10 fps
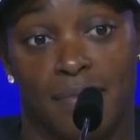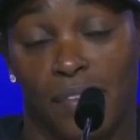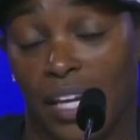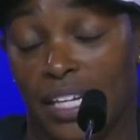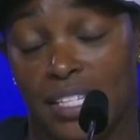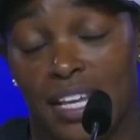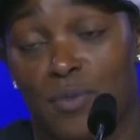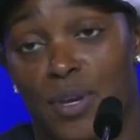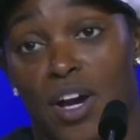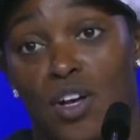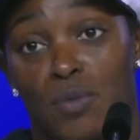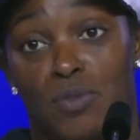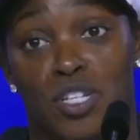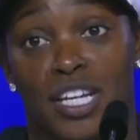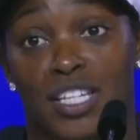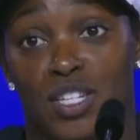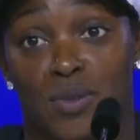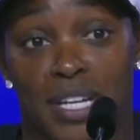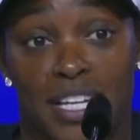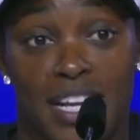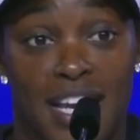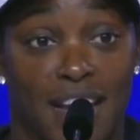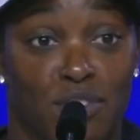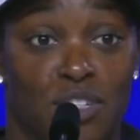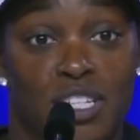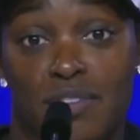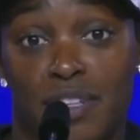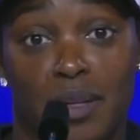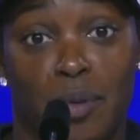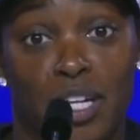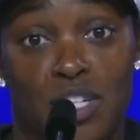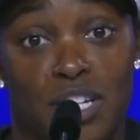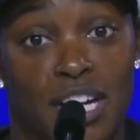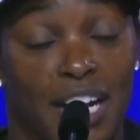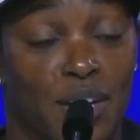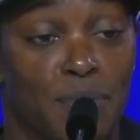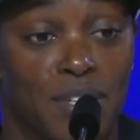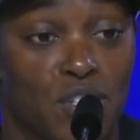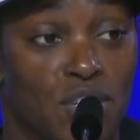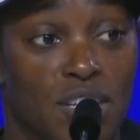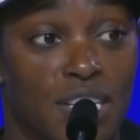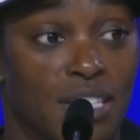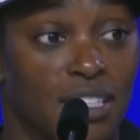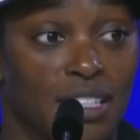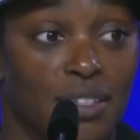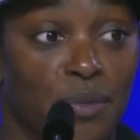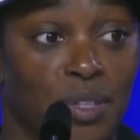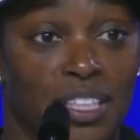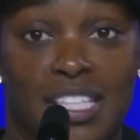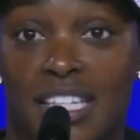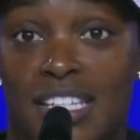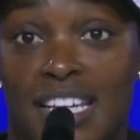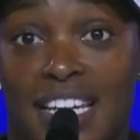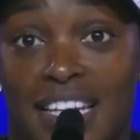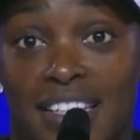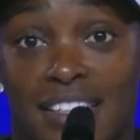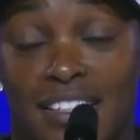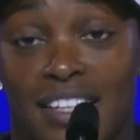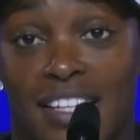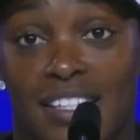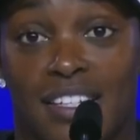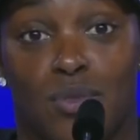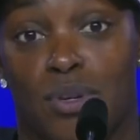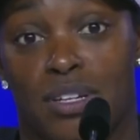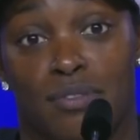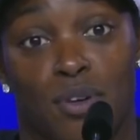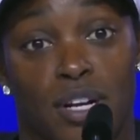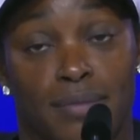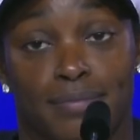like I said, we all hope she gets to it. If she is feeling pressure, I hope that she releases it and gets to 24.